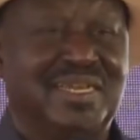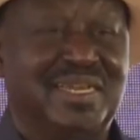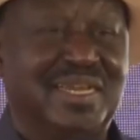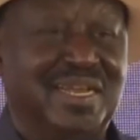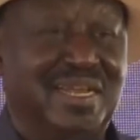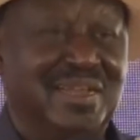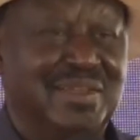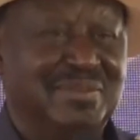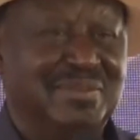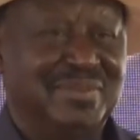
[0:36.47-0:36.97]

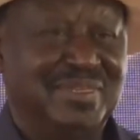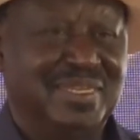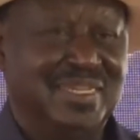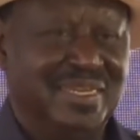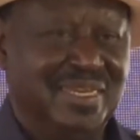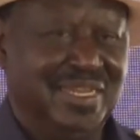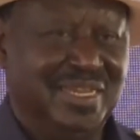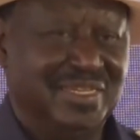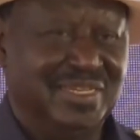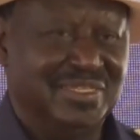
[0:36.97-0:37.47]
I'm in a
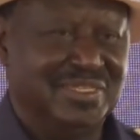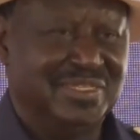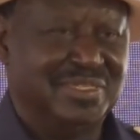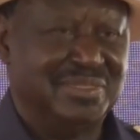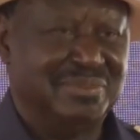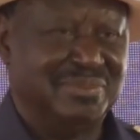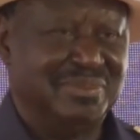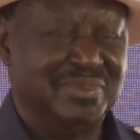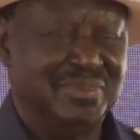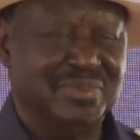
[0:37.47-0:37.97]

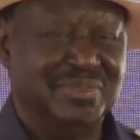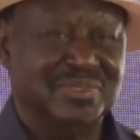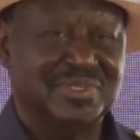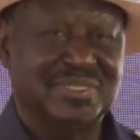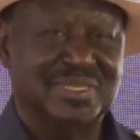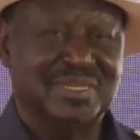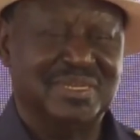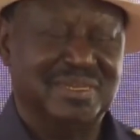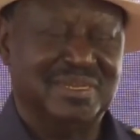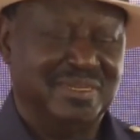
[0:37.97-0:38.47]
rush because
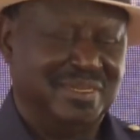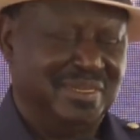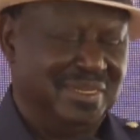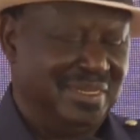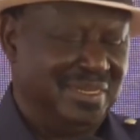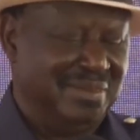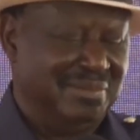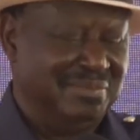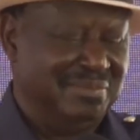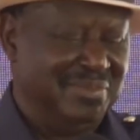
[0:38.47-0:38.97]

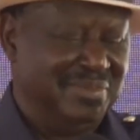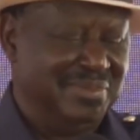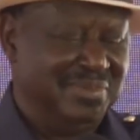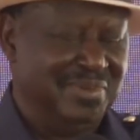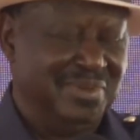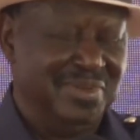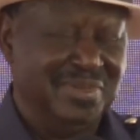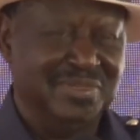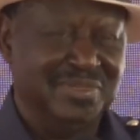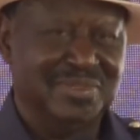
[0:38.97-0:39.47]
I'm
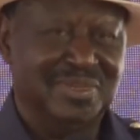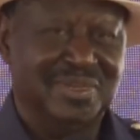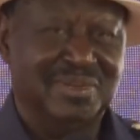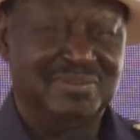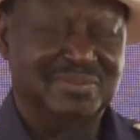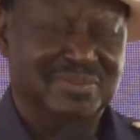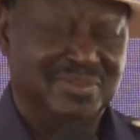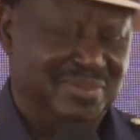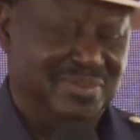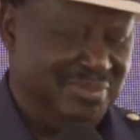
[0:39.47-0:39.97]
going to
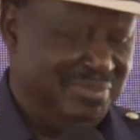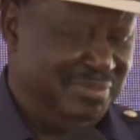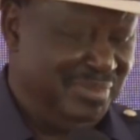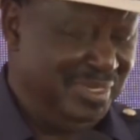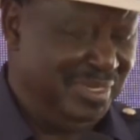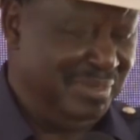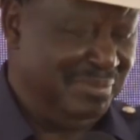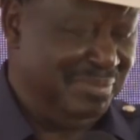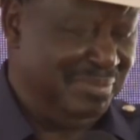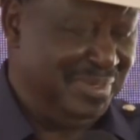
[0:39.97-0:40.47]
have to
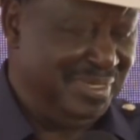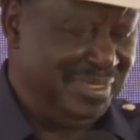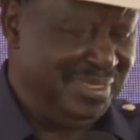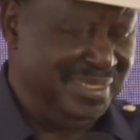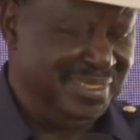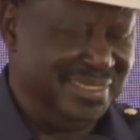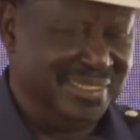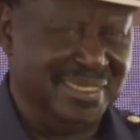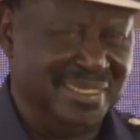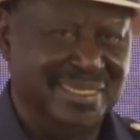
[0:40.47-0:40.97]
board a plane
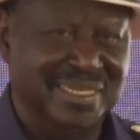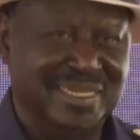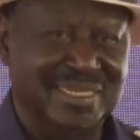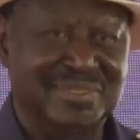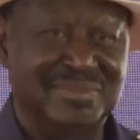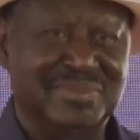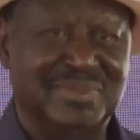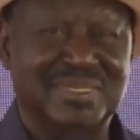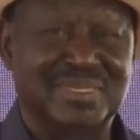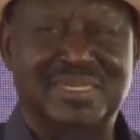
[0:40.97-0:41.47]
in the
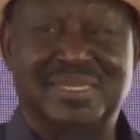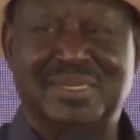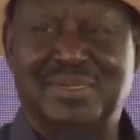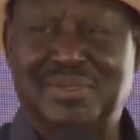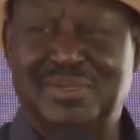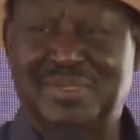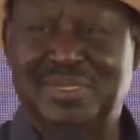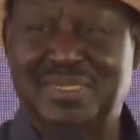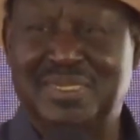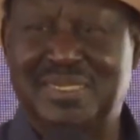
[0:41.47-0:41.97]
next 1
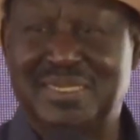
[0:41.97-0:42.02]
hour